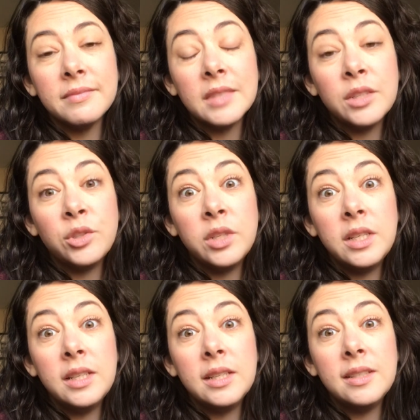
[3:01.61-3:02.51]

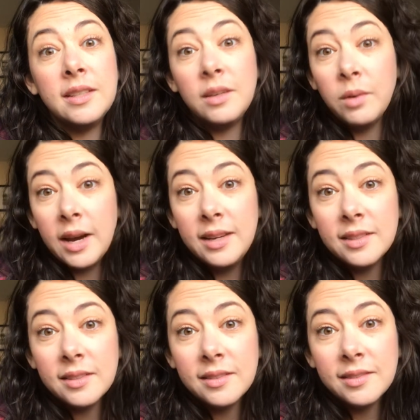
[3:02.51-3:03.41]
she did
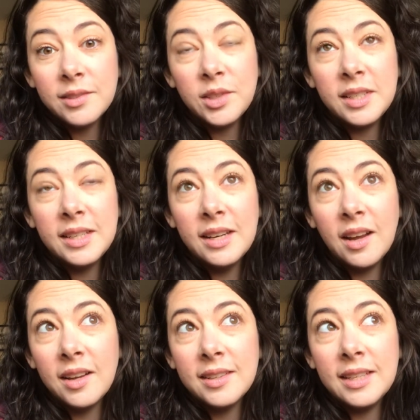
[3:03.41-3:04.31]
great. She did
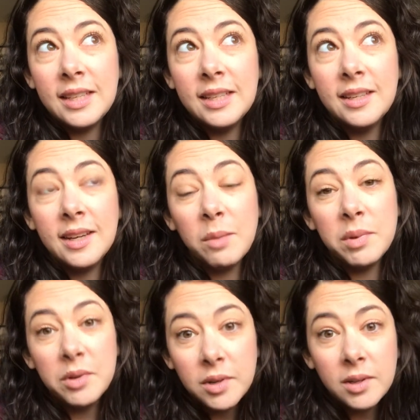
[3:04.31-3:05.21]
not need an
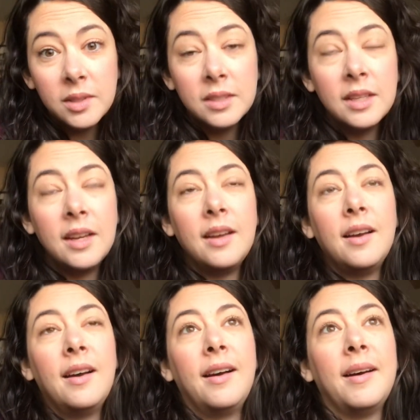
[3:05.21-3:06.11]
epidural.
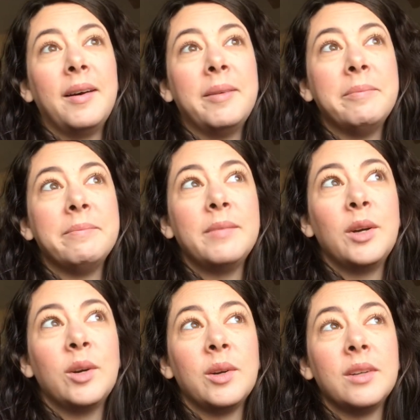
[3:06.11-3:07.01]

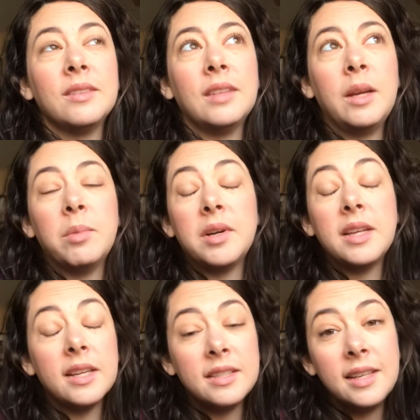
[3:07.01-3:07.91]
Her labor
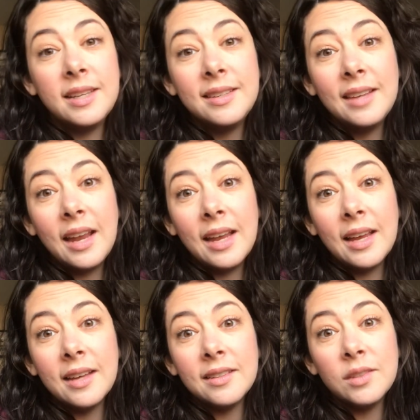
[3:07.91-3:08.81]
kicked in
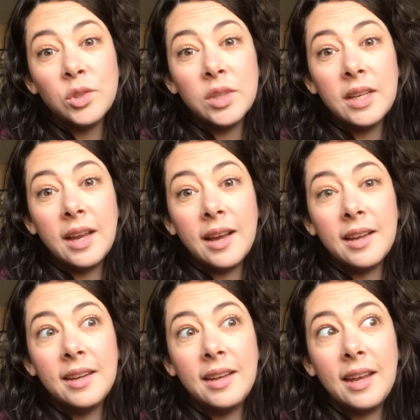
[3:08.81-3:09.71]
and she
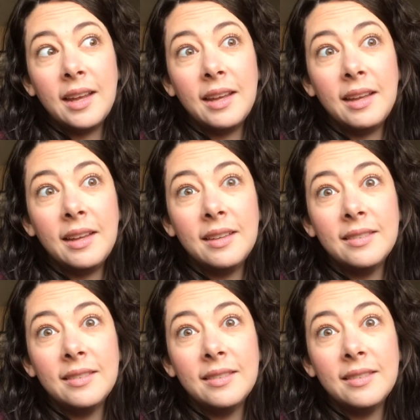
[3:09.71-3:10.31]
had a